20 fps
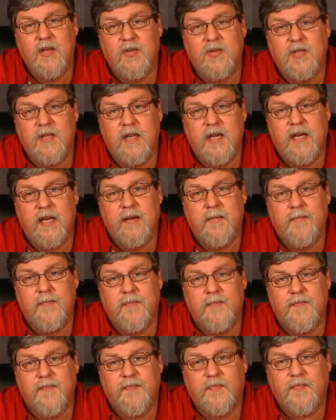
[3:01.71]
you see.
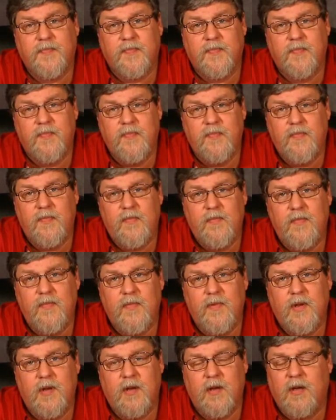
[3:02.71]

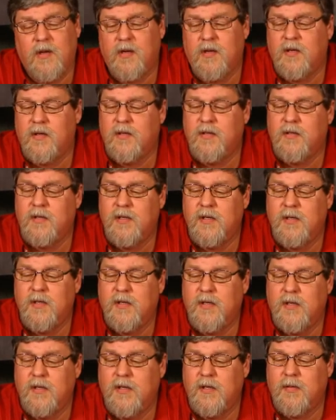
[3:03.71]
My
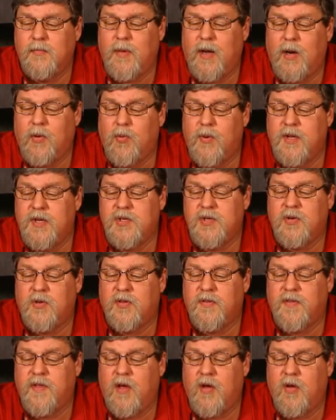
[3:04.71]

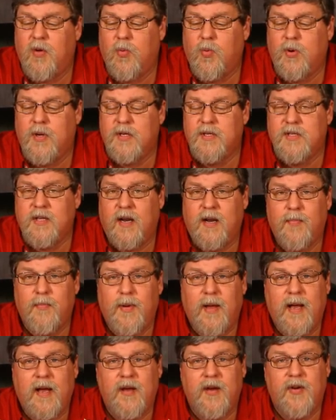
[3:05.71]
original thought was that I'd
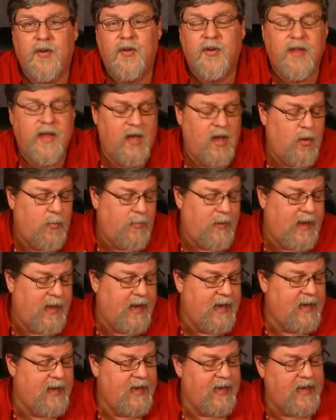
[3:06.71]
buy a 100-count
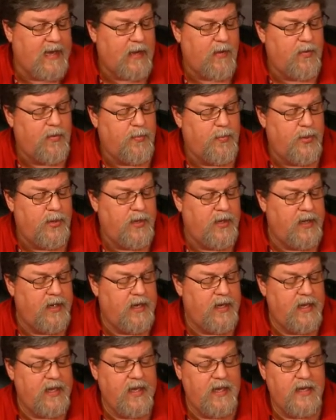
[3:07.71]
bag and I would put
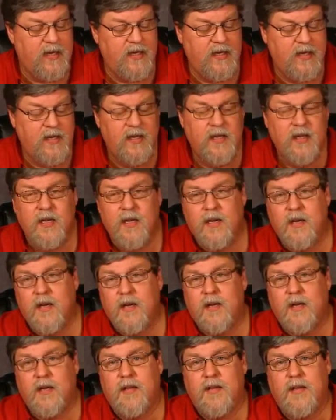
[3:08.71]
it in
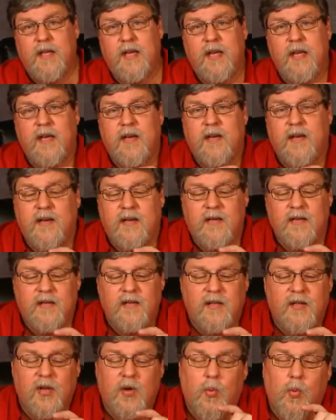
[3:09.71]
the
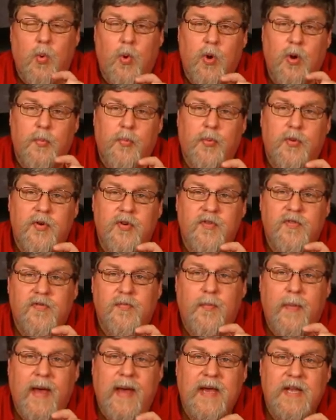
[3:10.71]
little waterproof
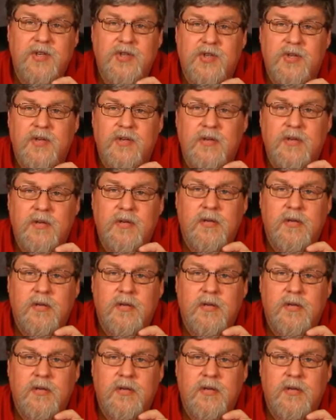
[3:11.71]
match